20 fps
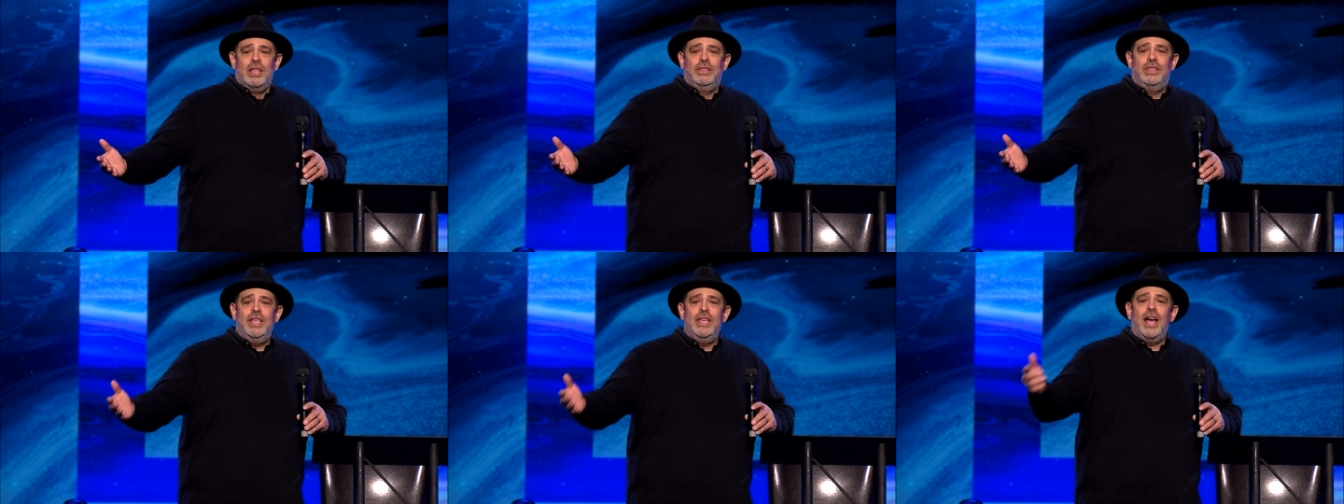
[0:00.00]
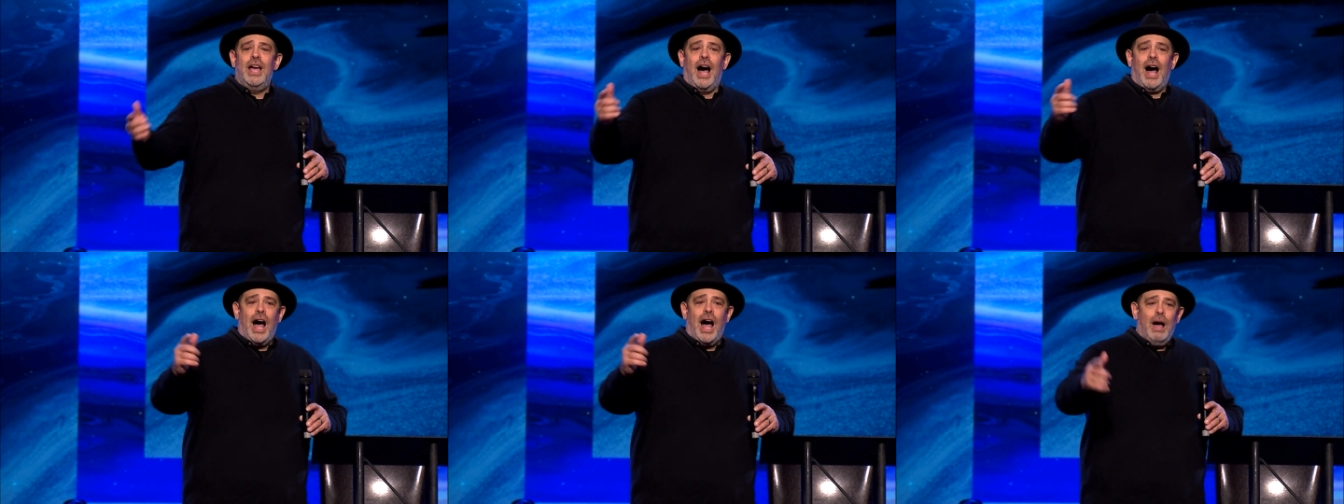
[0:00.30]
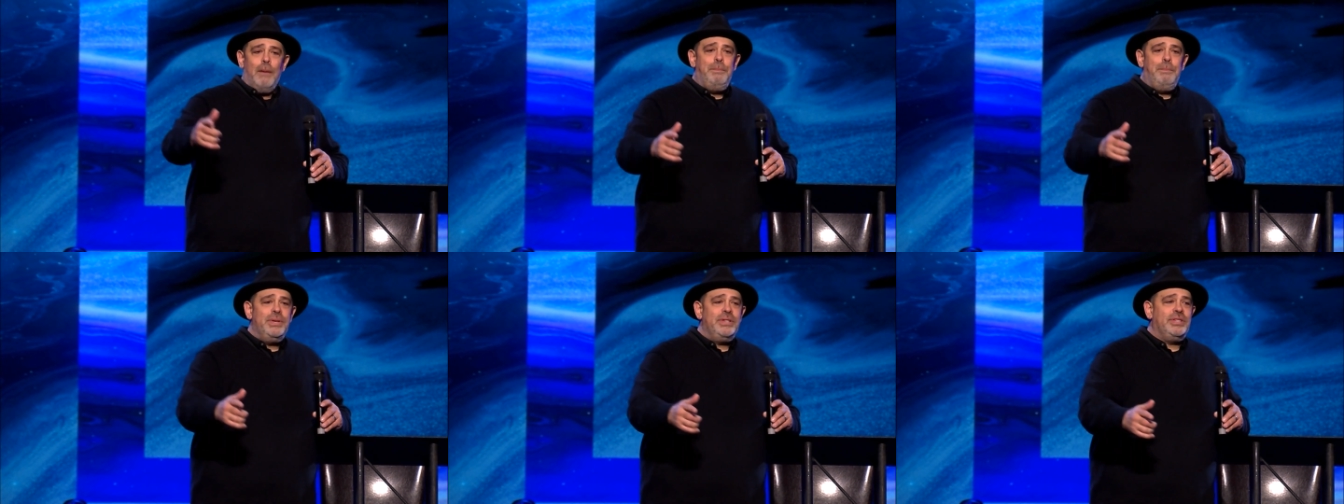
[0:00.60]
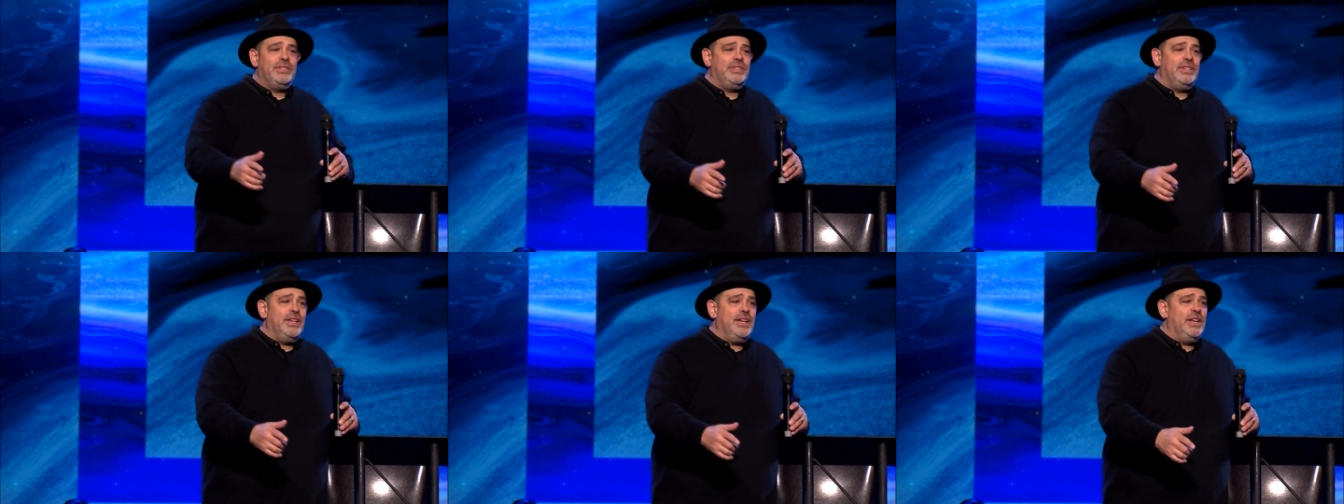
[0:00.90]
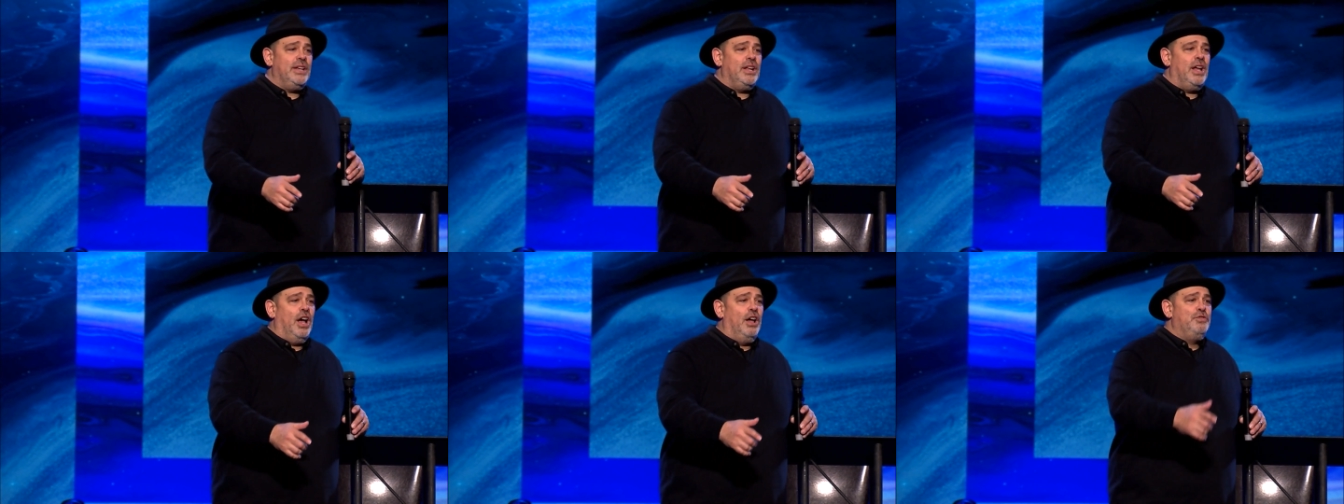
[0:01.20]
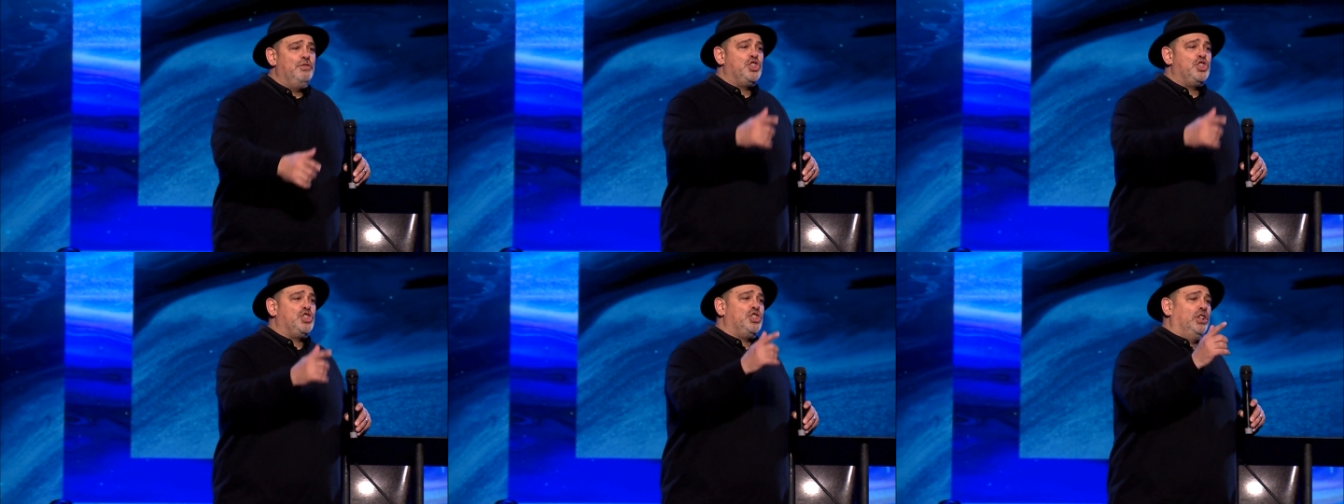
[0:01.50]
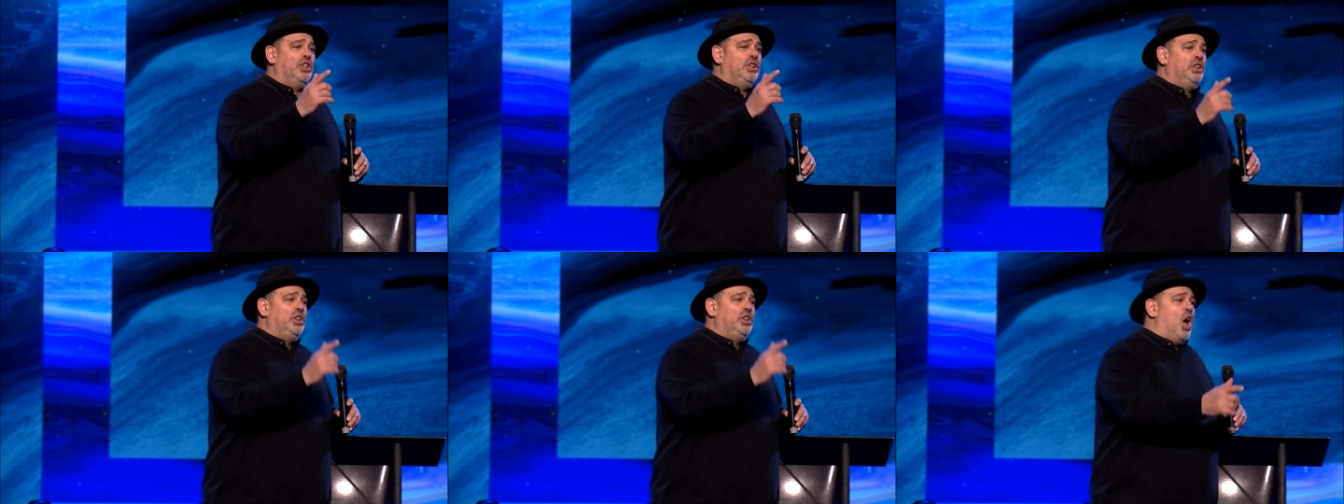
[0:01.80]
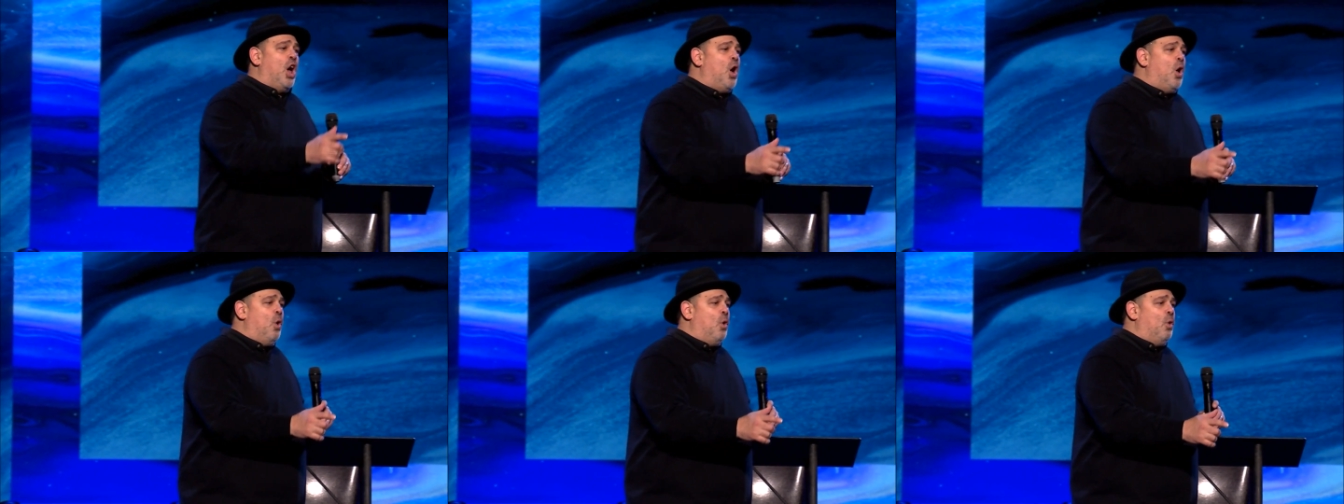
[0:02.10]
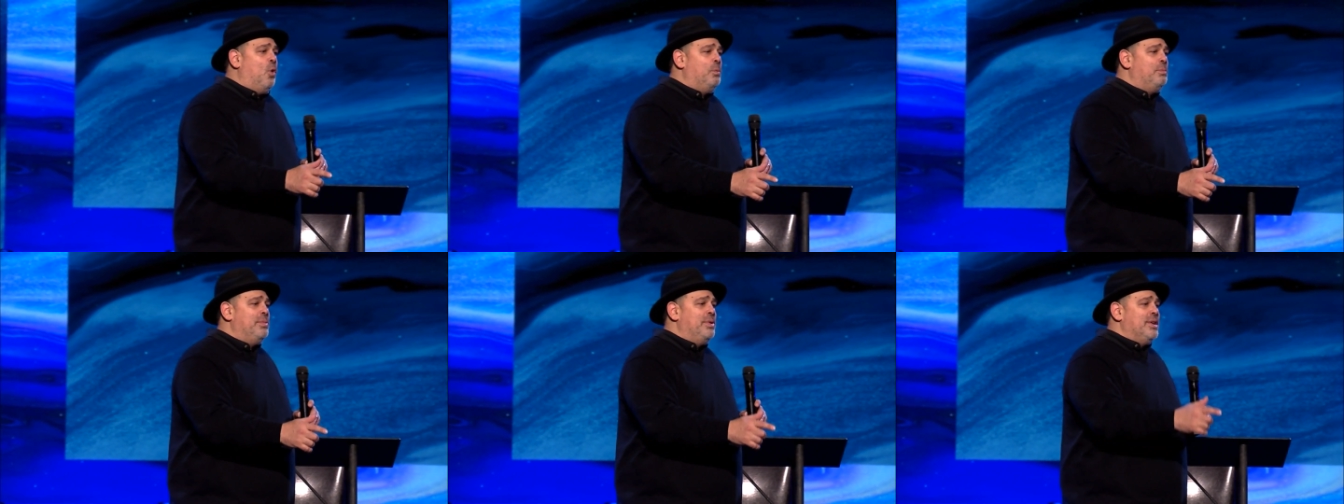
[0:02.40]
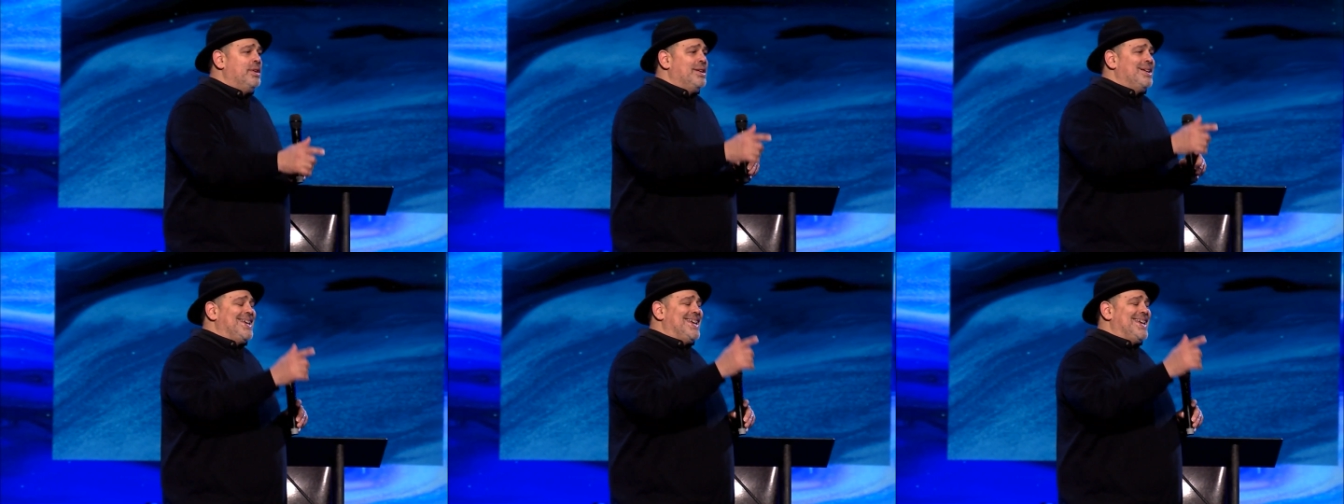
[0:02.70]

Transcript: The opposite of shalom